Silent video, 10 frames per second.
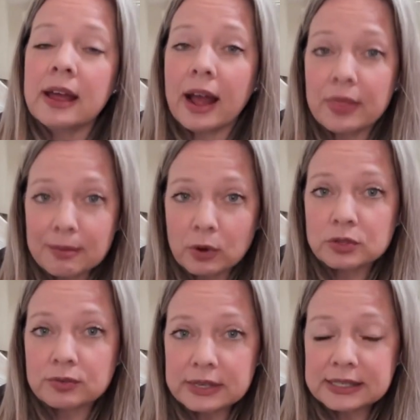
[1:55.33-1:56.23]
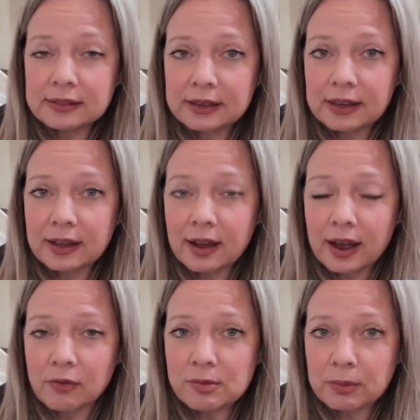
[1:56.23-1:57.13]
And then most recently,
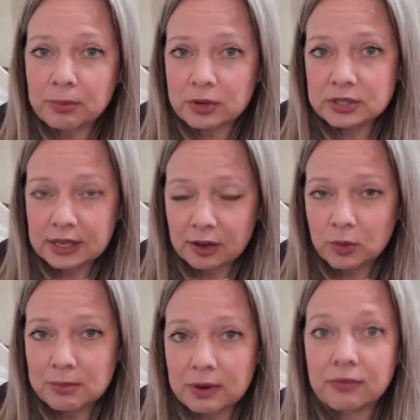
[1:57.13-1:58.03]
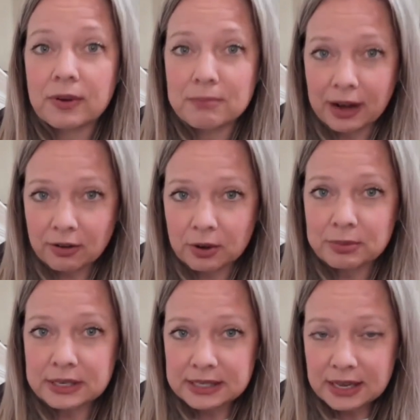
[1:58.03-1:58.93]
we've been purchasing equipment from
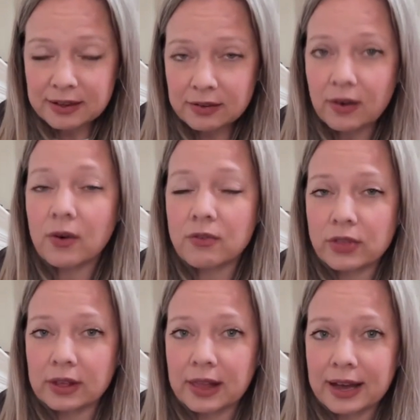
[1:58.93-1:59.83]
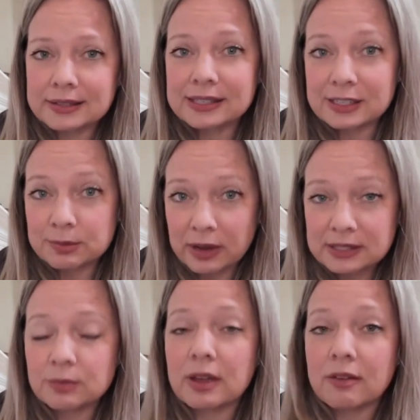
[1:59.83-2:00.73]
MicroBT over the last 6
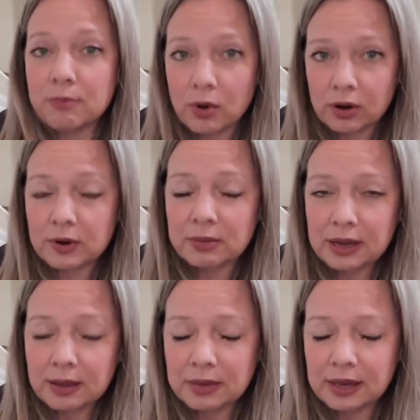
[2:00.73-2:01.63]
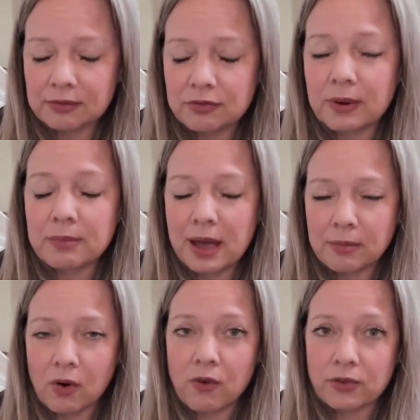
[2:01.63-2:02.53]
months, and we have more equipment coming in from
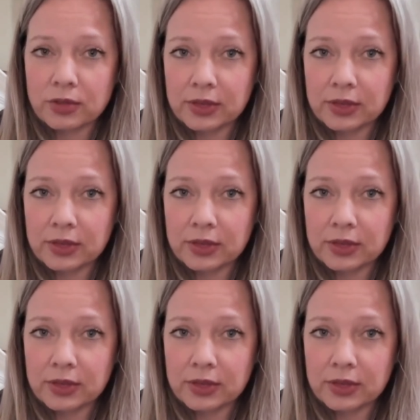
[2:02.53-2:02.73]
them over